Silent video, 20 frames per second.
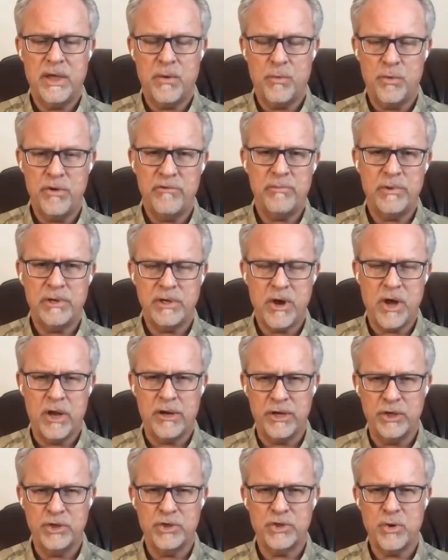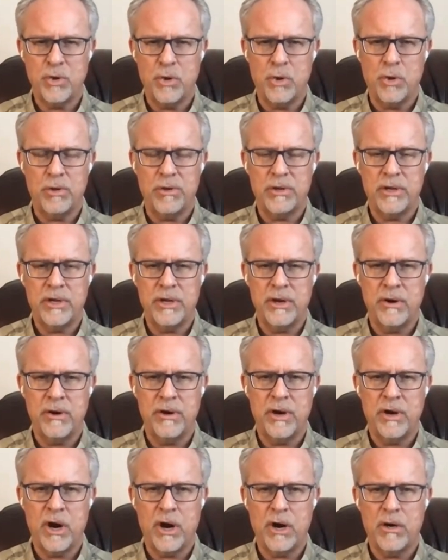that we've been calling soul
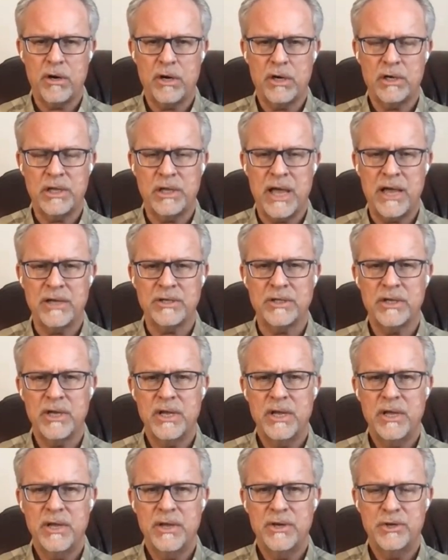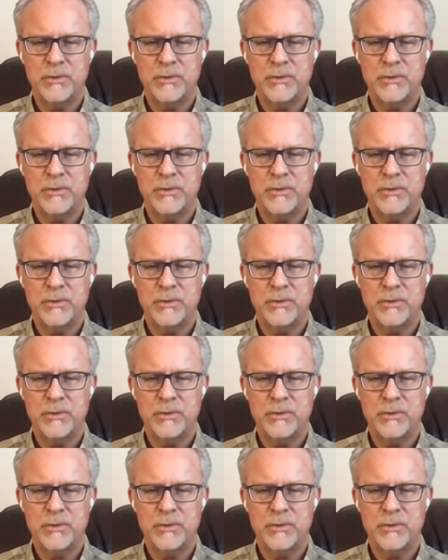here in our class,